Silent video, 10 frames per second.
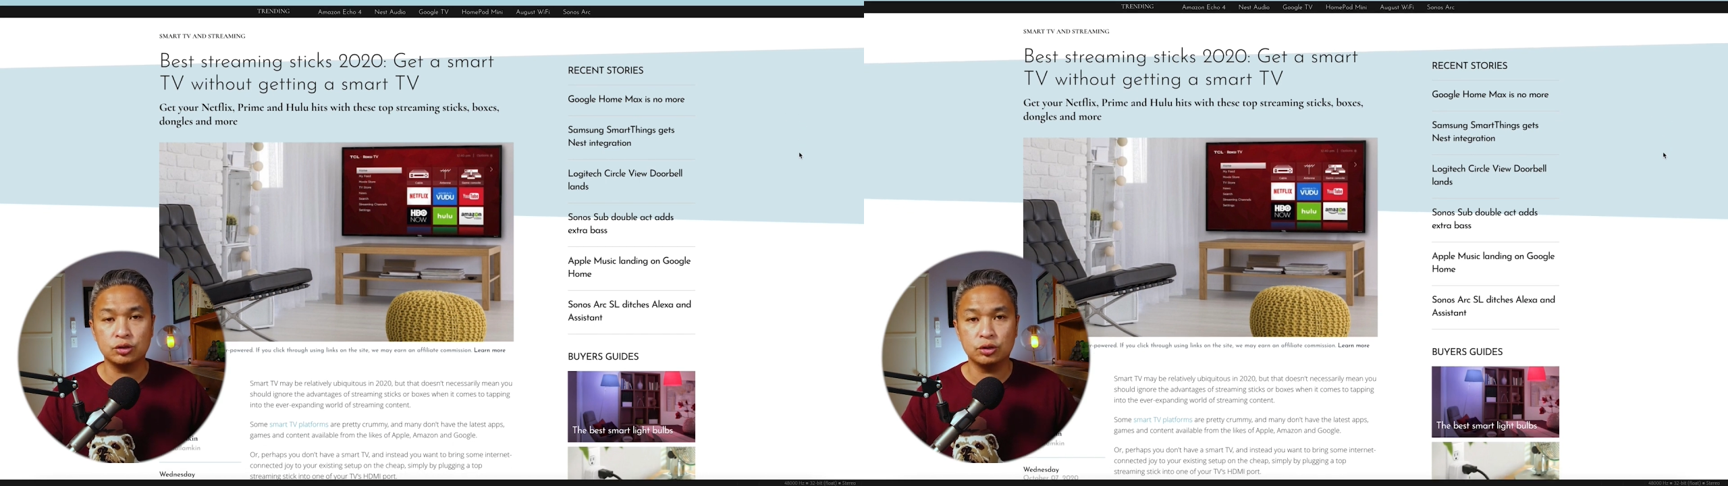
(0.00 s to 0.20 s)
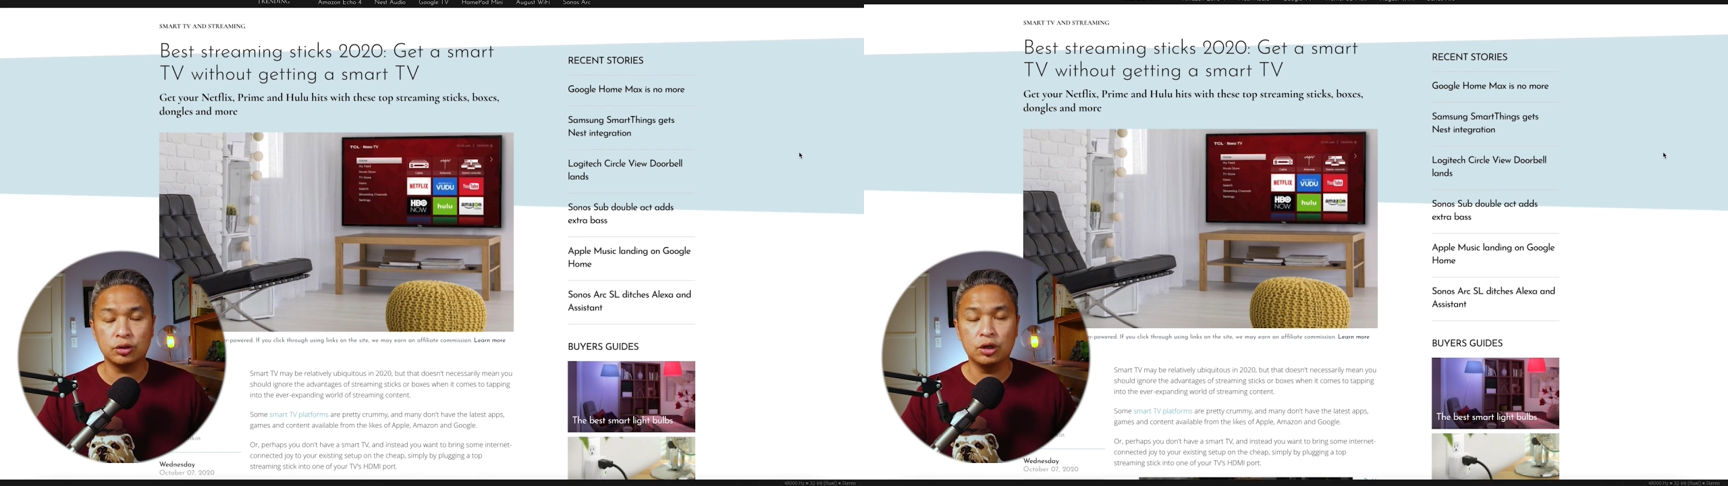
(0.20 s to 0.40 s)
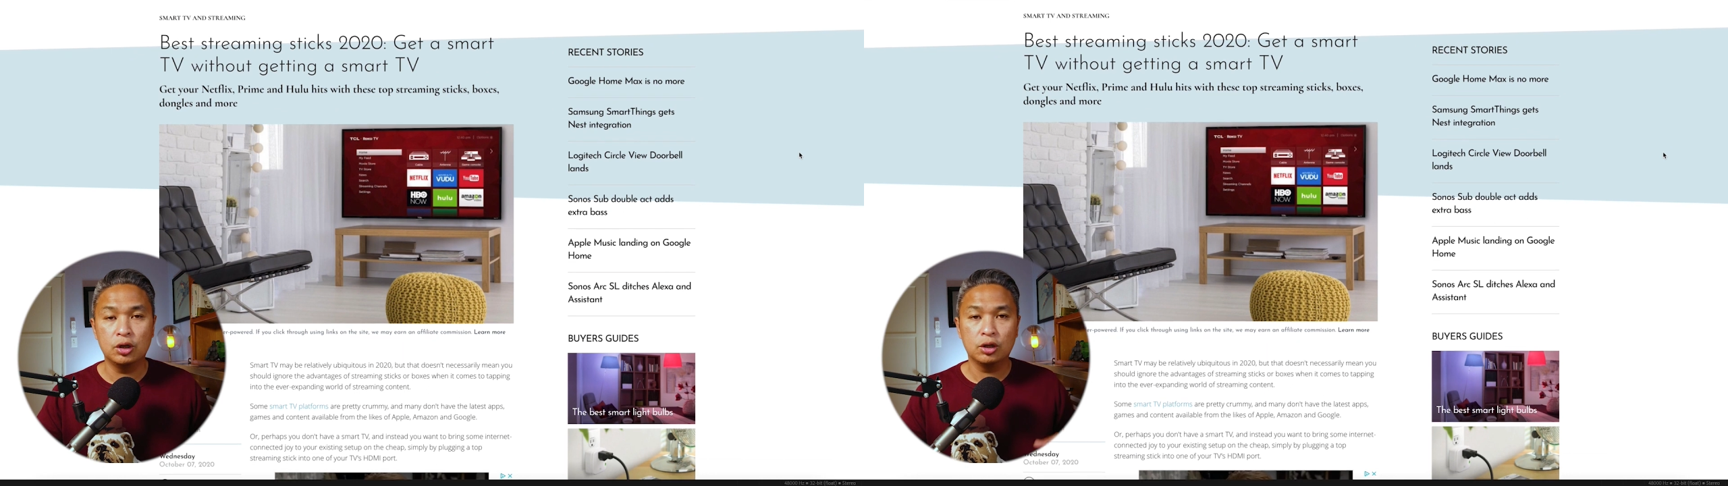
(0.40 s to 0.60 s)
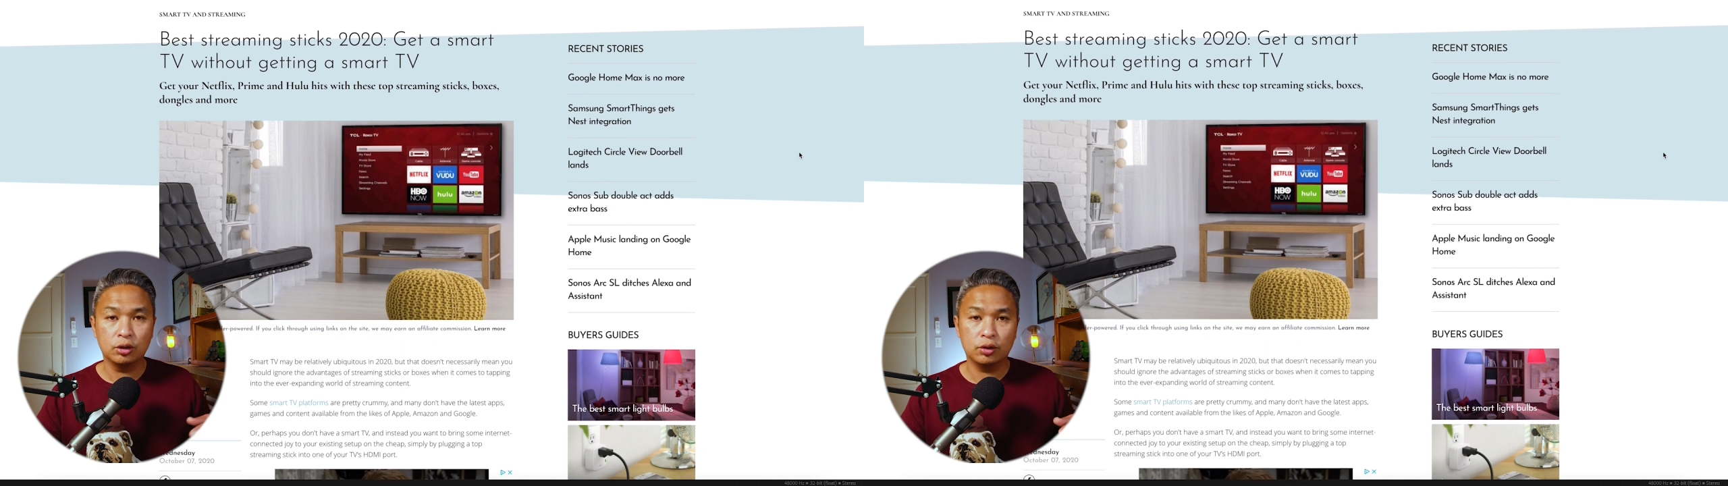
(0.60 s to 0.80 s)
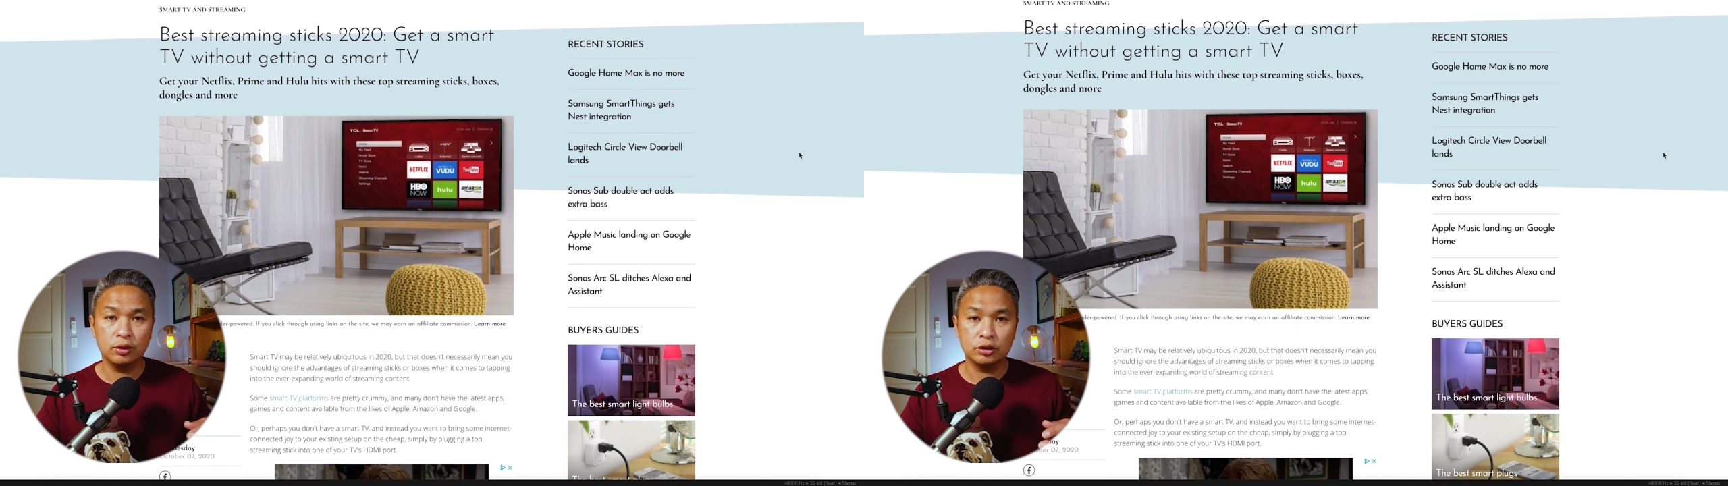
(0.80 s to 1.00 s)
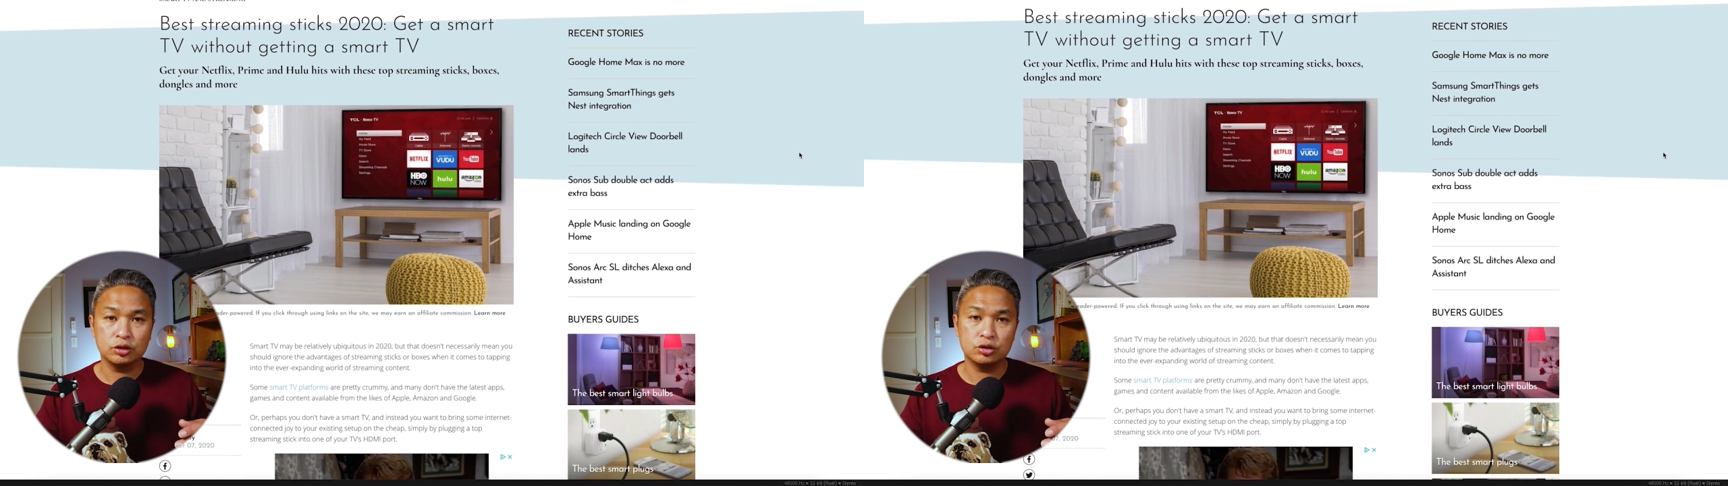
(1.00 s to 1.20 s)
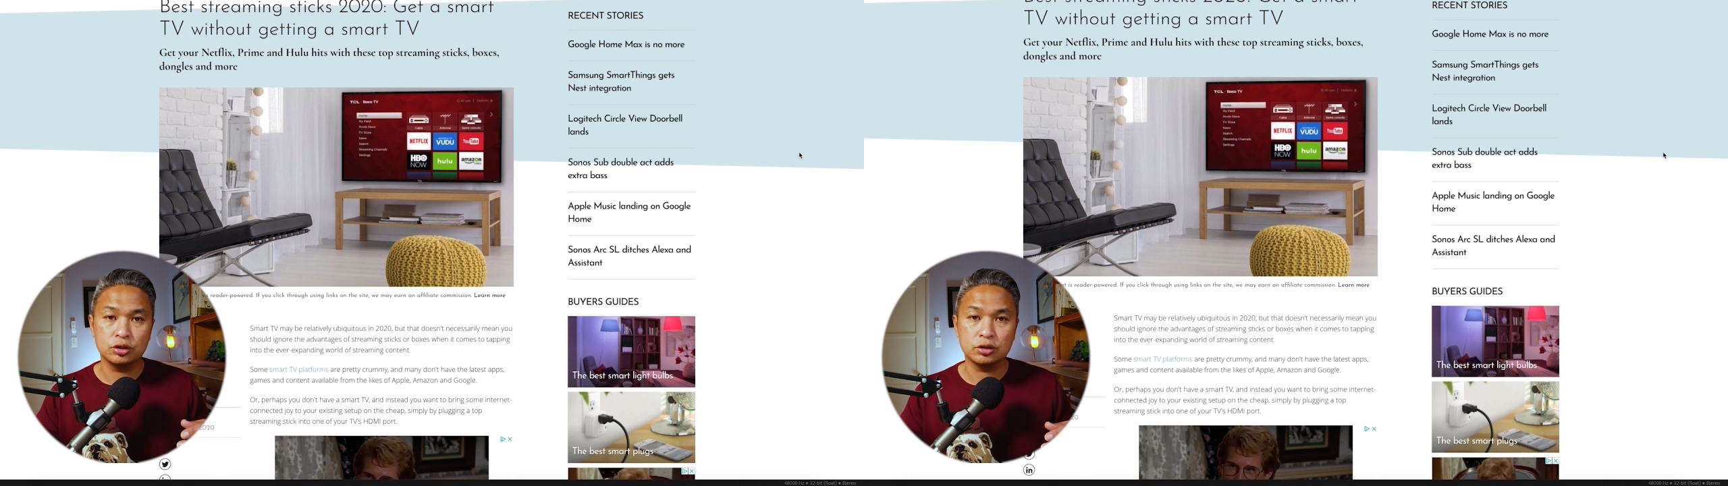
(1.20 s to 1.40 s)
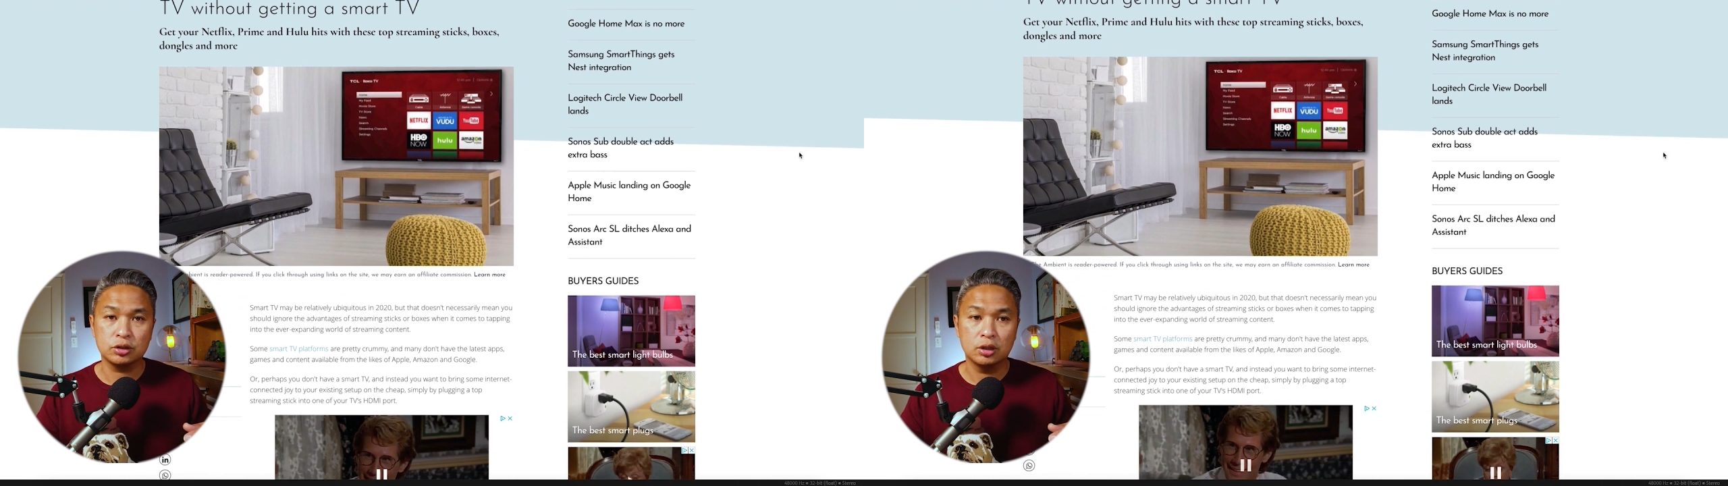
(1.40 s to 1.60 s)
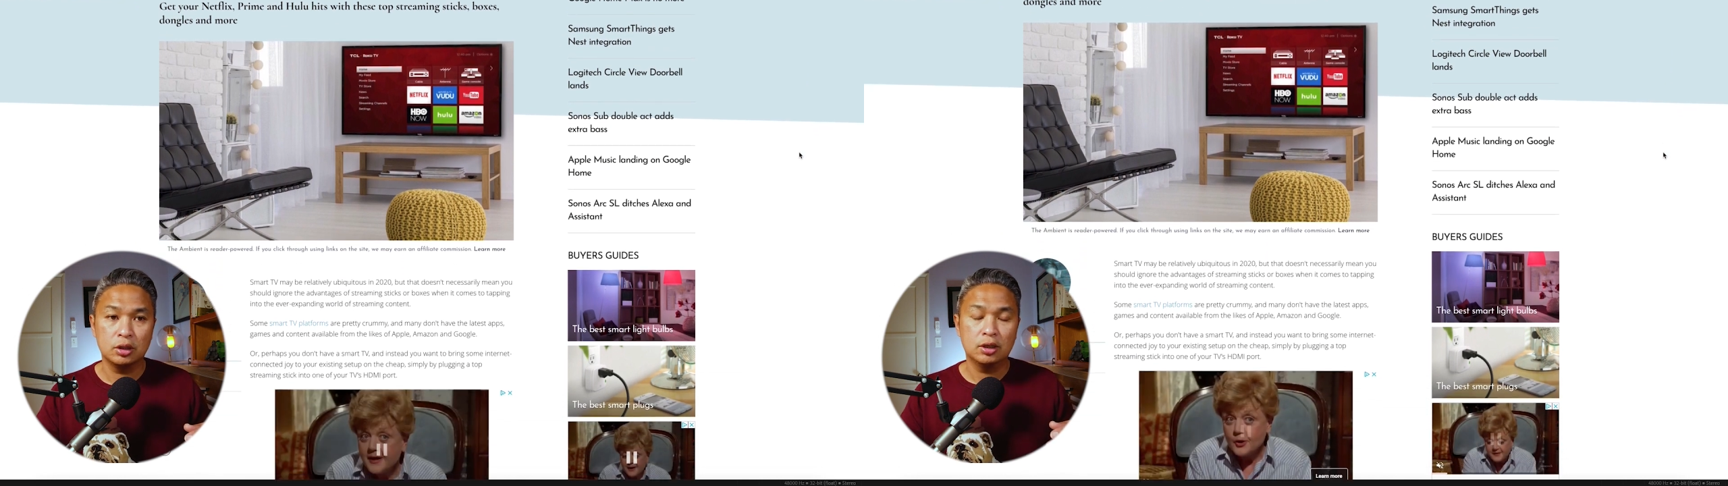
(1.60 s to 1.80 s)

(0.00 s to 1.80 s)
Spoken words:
you're going to just